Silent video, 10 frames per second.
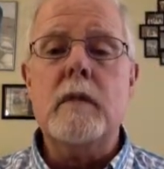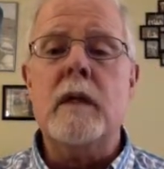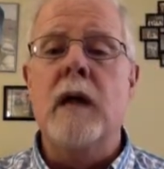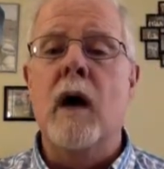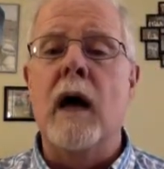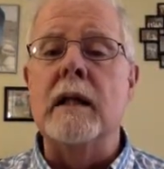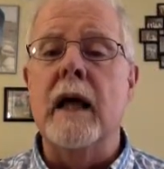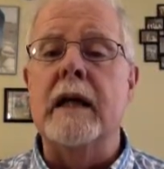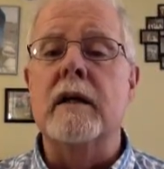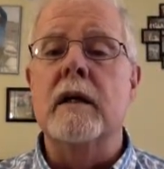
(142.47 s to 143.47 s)
Now I
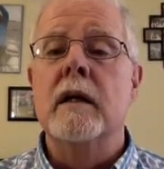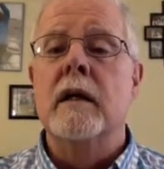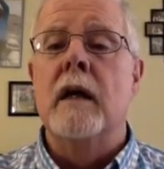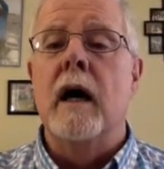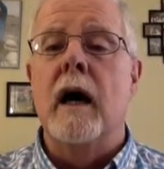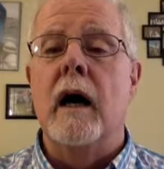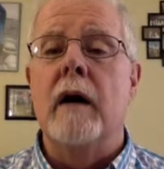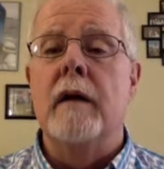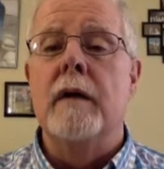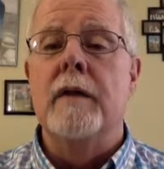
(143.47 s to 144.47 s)
like
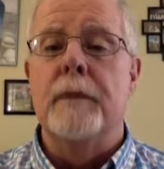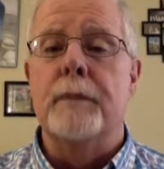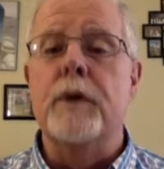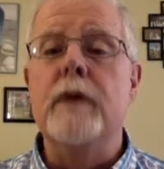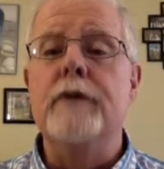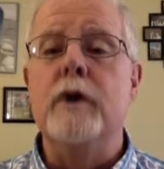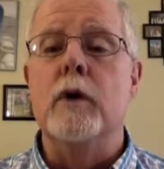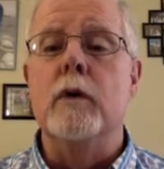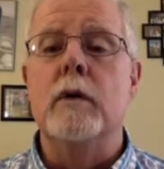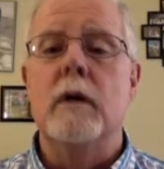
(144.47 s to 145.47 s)
the
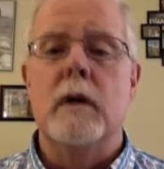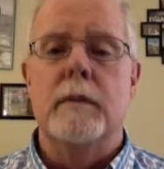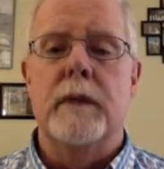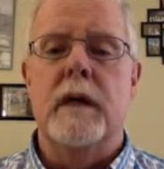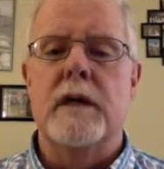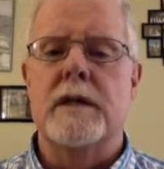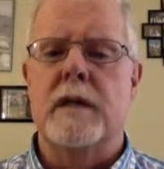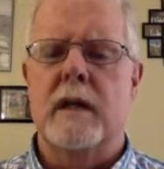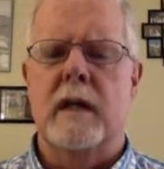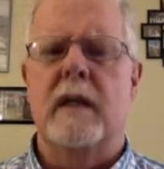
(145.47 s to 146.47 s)
preview
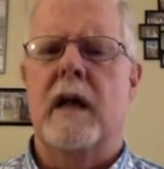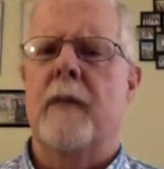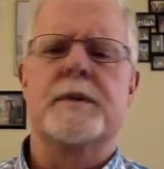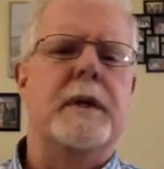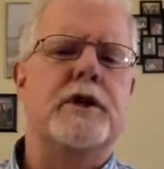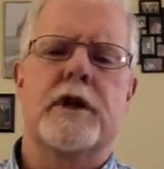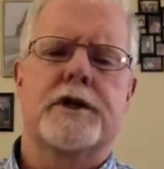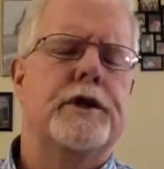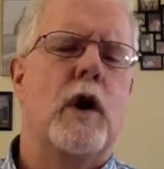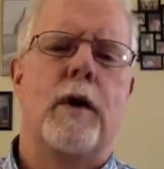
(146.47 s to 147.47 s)
because it helps me
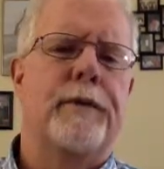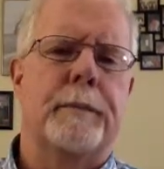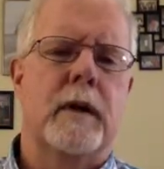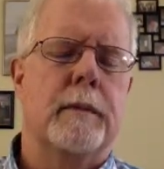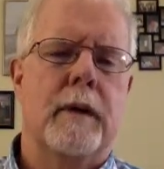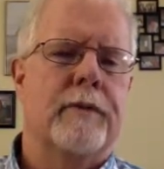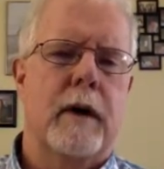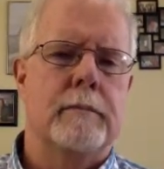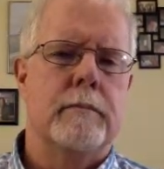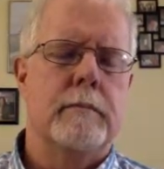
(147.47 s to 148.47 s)
just know if
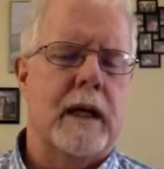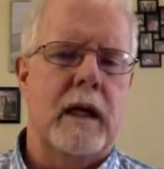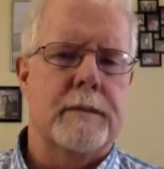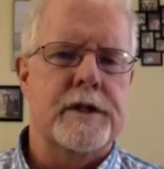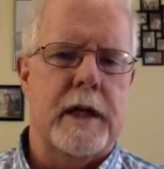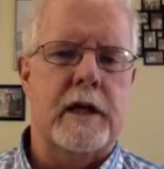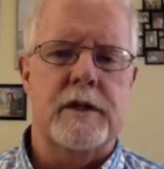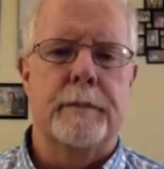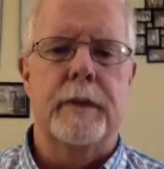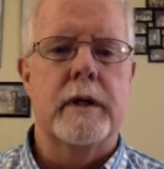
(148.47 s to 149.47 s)
I'm making a mistake
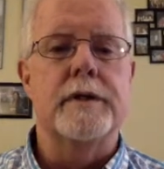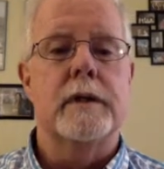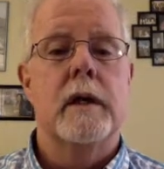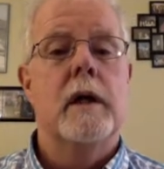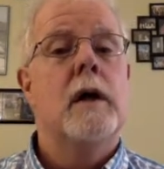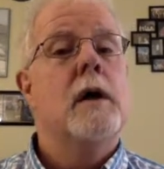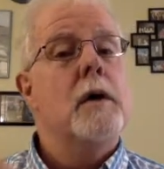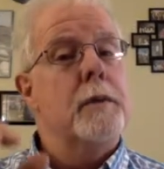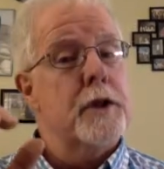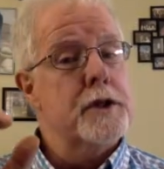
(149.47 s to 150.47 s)
someplace.
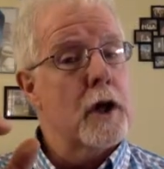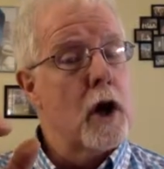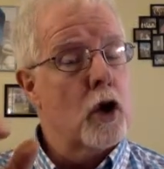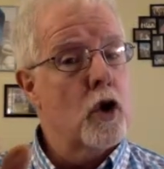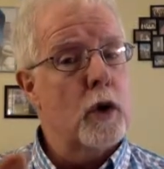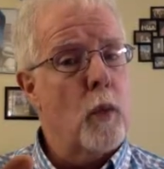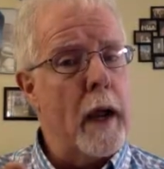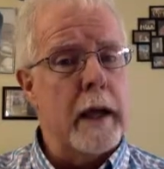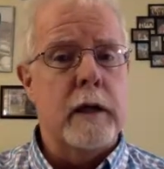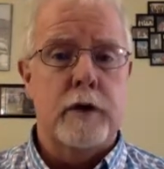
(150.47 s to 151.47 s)
There's a good
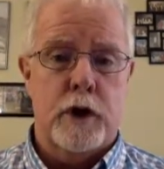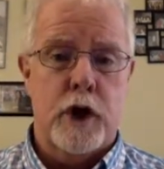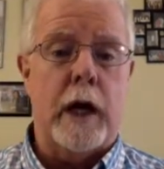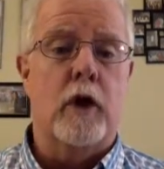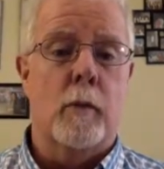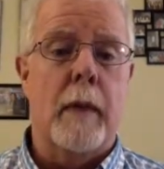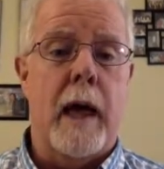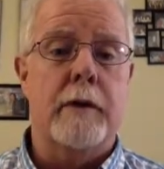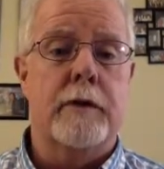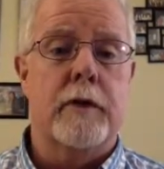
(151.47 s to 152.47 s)
way to check your
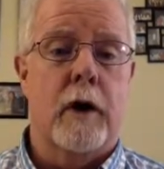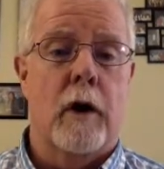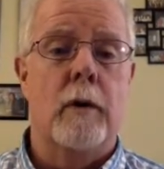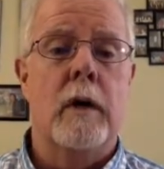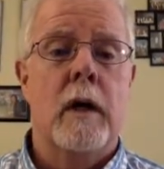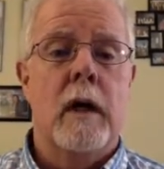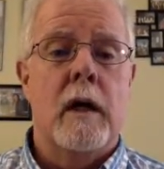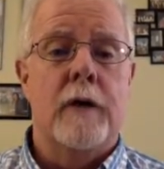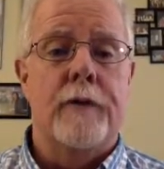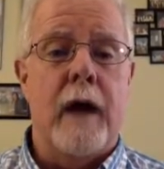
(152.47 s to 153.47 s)
math, though,
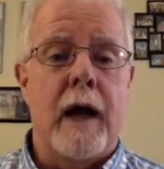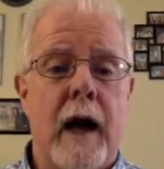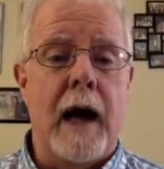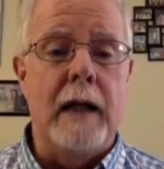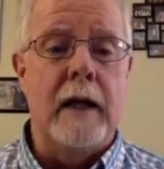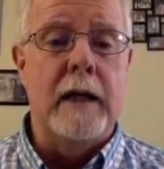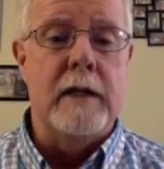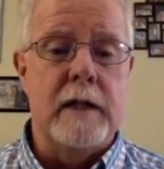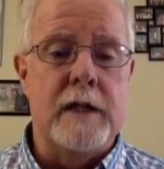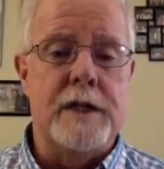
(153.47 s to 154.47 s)
if I
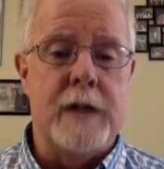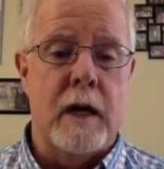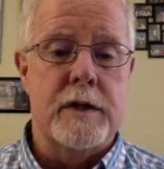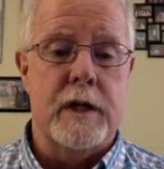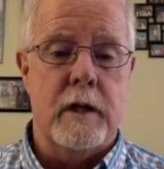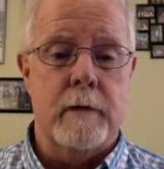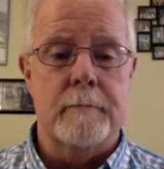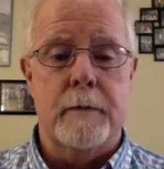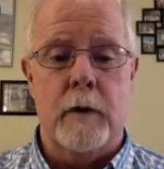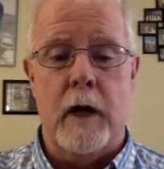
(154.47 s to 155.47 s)
highlight these cells here,
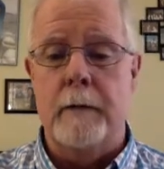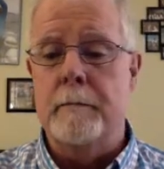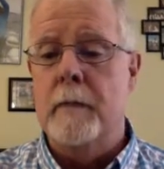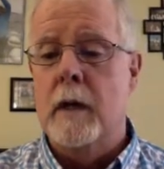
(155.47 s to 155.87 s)
okay?